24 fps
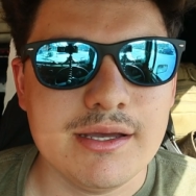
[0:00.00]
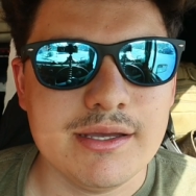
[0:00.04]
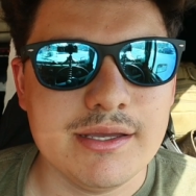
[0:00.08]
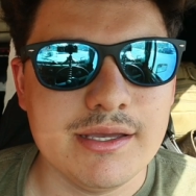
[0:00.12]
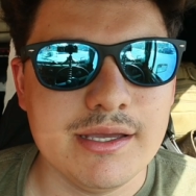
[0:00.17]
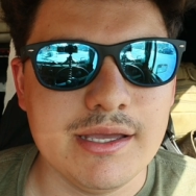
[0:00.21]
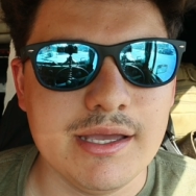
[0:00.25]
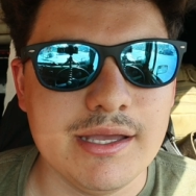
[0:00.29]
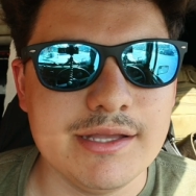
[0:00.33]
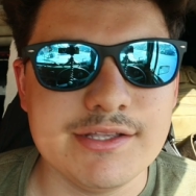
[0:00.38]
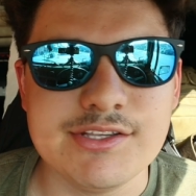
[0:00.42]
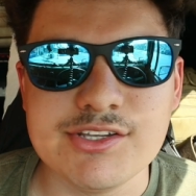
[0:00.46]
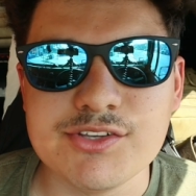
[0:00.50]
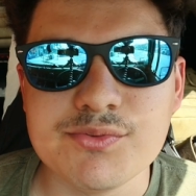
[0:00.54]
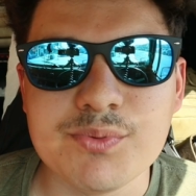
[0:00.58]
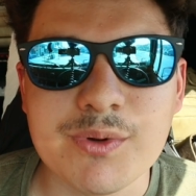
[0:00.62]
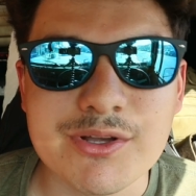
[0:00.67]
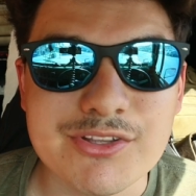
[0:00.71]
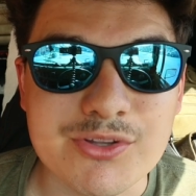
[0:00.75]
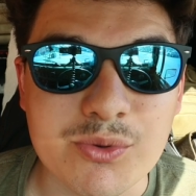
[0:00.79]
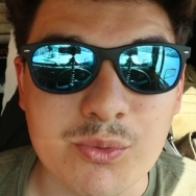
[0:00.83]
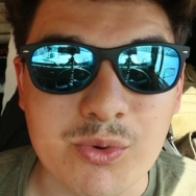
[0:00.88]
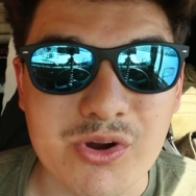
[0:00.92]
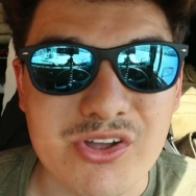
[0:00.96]
It just
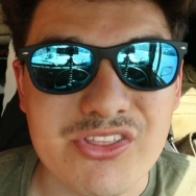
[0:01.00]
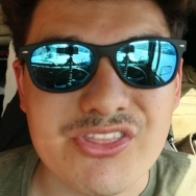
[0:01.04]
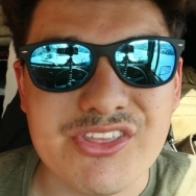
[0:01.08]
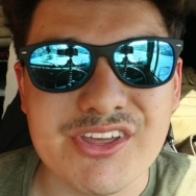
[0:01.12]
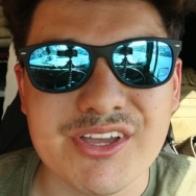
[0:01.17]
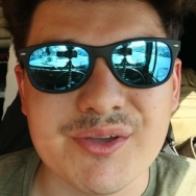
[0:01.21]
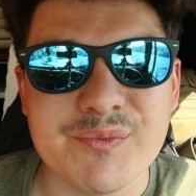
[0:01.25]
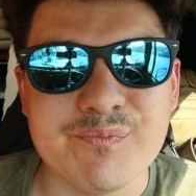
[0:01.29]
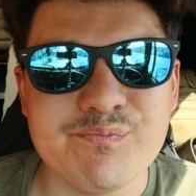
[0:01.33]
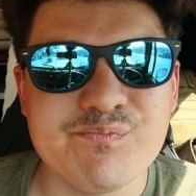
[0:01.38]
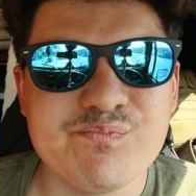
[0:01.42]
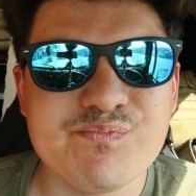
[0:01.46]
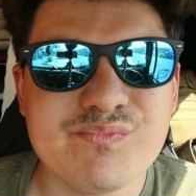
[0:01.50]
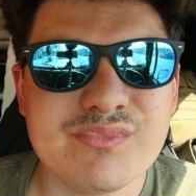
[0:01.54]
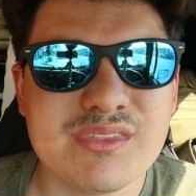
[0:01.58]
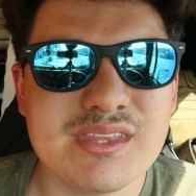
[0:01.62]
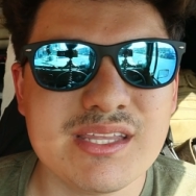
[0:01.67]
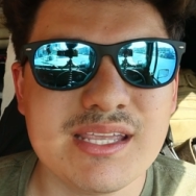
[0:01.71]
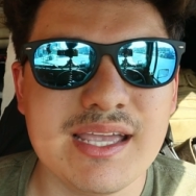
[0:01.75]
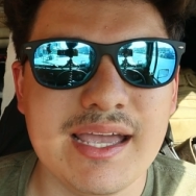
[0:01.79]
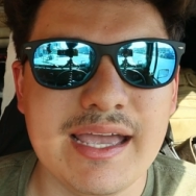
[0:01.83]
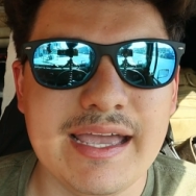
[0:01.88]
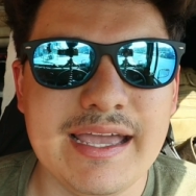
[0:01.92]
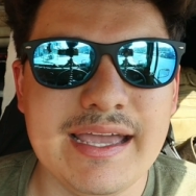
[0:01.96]
wasn't worth it
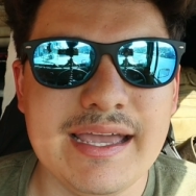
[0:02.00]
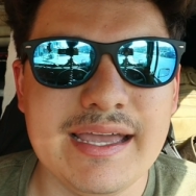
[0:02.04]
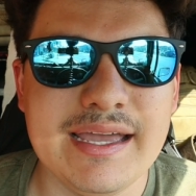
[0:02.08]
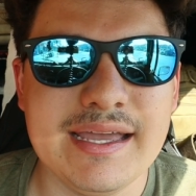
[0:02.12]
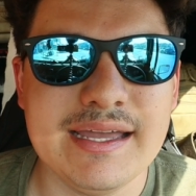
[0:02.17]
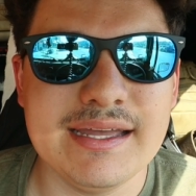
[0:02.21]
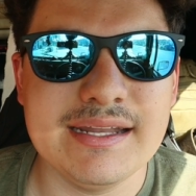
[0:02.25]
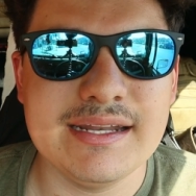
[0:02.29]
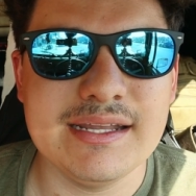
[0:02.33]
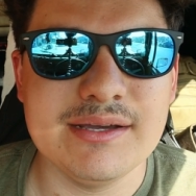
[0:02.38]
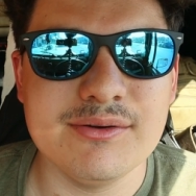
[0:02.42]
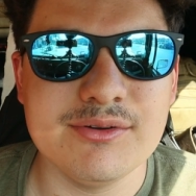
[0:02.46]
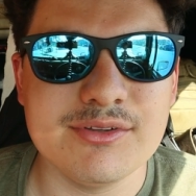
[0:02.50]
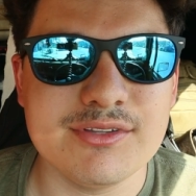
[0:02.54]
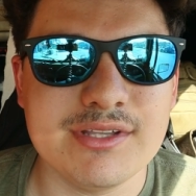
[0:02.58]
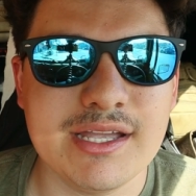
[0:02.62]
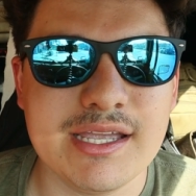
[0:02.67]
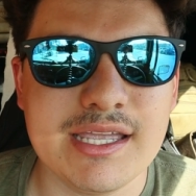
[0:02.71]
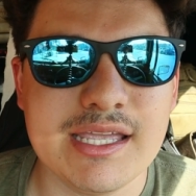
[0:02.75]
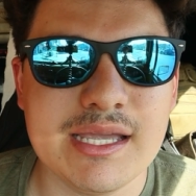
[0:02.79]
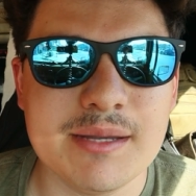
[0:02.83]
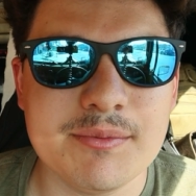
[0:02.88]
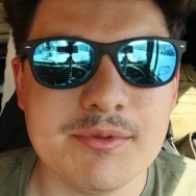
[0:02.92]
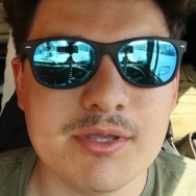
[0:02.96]
and it was
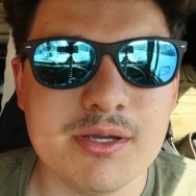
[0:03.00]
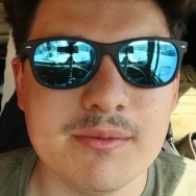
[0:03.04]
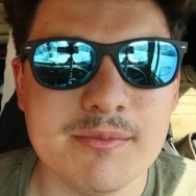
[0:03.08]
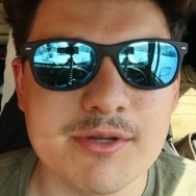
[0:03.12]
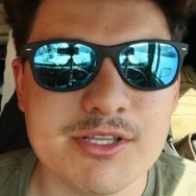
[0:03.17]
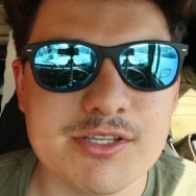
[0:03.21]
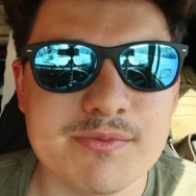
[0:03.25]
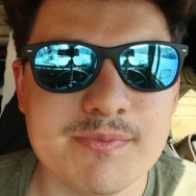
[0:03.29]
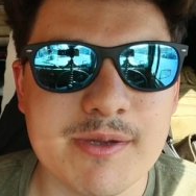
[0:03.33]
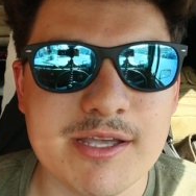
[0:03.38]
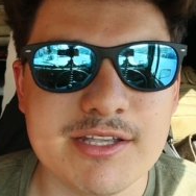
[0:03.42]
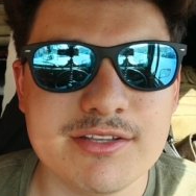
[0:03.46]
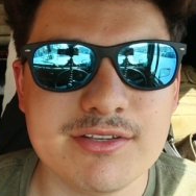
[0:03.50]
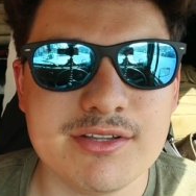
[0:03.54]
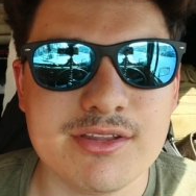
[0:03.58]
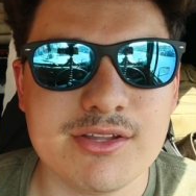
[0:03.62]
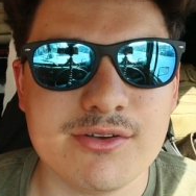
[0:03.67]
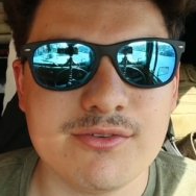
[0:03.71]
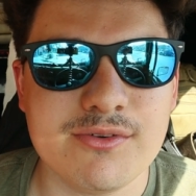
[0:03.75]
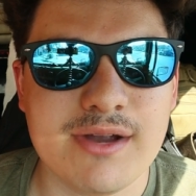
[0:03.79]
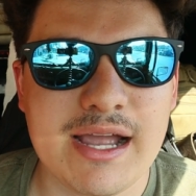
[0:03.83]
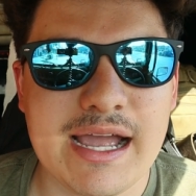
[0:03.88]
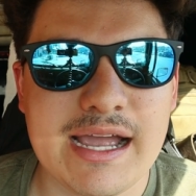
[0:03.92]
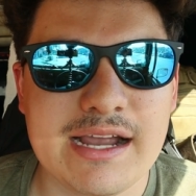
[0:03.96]
taking up too much space on
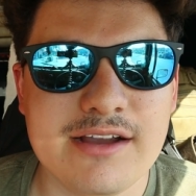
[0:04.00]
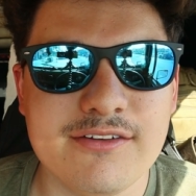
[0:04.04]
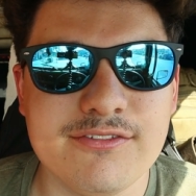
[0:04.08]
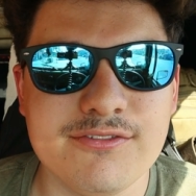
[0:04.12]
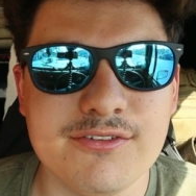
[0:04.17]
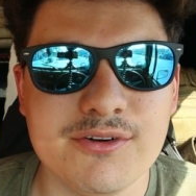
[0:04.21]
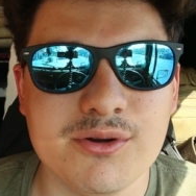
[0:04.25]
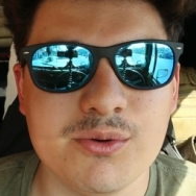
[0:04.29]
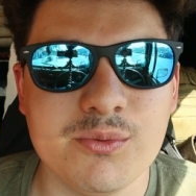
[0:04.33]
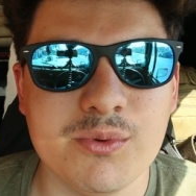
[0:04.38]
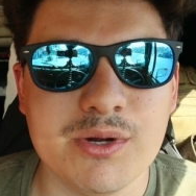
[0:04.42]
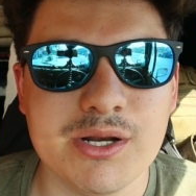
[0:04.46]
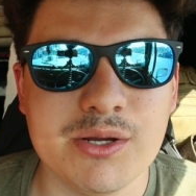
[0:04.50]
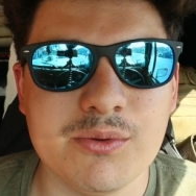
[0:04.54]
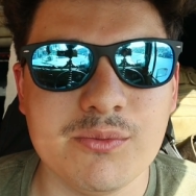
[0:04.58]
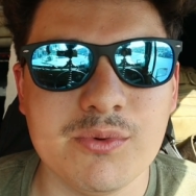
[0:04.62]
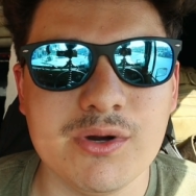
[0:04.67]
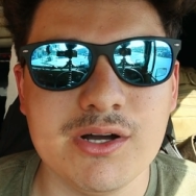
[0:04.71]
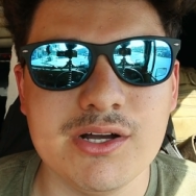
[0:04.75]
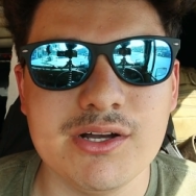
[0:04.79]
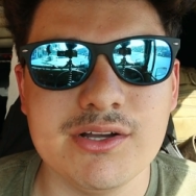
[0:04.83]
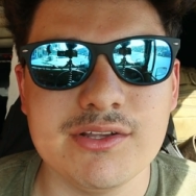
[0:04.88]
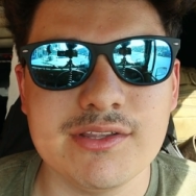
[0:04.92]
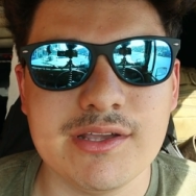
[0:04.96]
the rack for what it
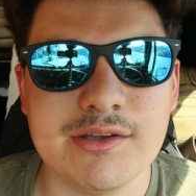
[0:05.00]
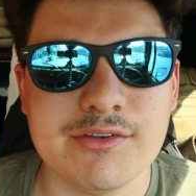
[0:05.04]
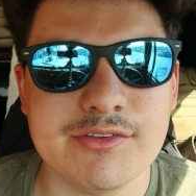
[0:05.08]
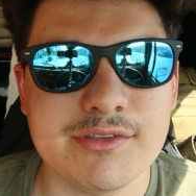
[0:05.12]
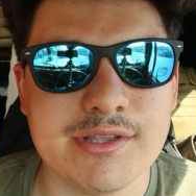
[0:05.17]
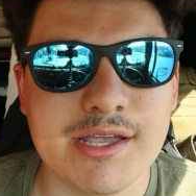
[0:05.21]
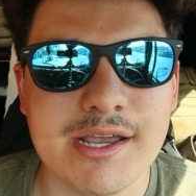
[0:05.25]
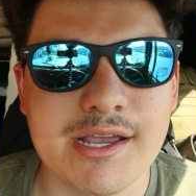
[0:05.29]
was. I was